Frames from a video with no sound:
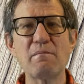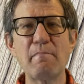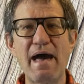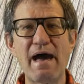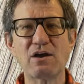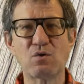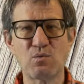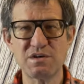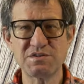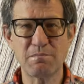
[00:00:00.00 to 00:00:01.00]
to pack a
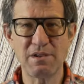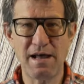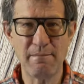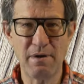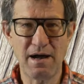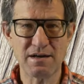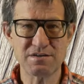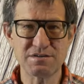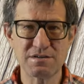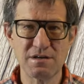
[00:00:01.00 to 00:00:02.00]
resupply
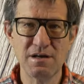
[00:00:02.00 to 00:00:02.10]
box.